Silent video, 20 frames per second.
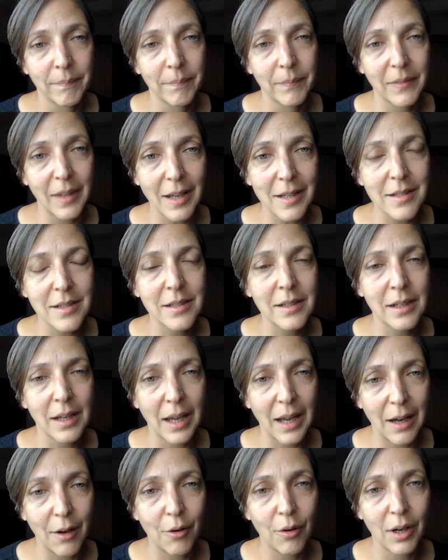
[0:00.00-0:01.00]
That's
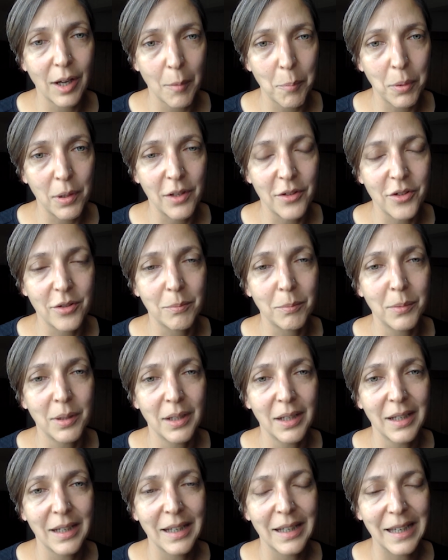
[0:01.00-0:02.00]
how capitalism
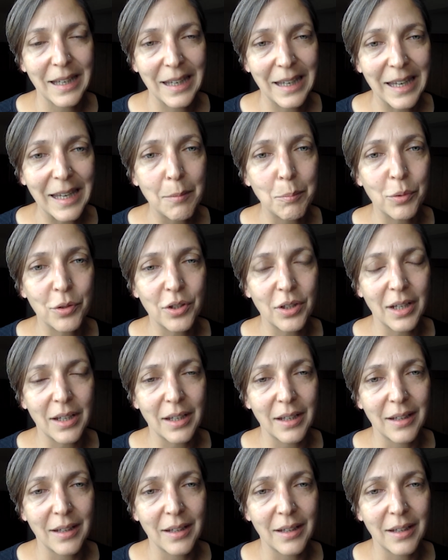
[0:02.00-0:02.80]
keeps